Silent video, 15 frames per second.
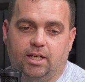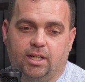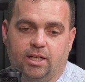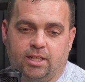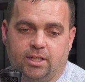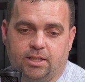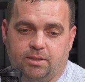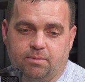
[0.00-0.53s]

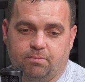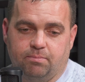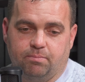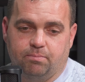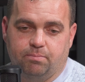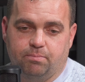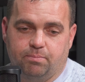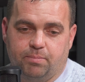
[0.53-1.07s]
but
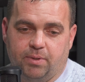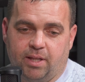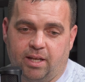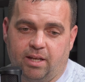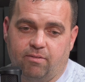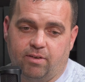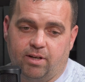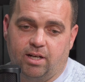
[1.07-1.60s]
then
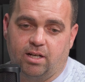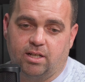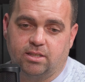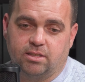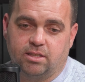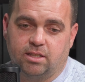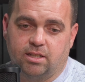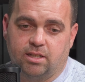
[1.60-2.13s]
he
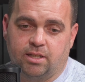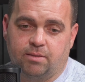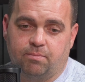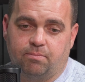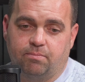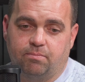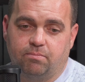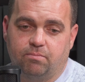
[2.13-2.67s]
realised
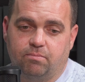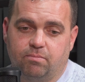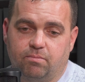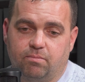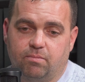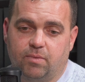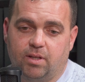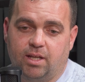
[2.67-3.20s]
that
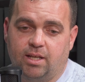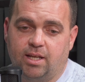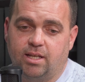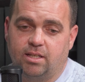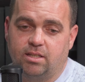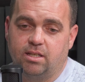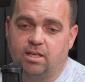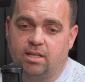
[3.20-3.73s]
he
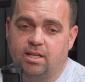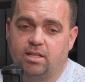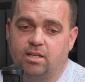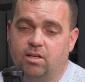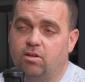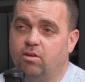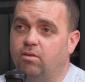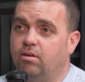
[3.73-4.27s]
needed
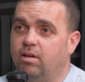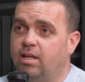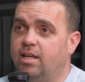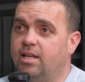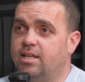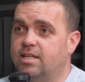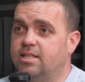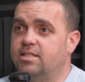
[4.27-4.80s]

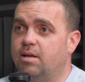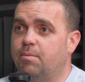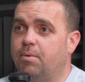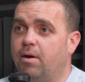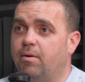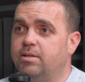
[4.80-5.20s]
to step up.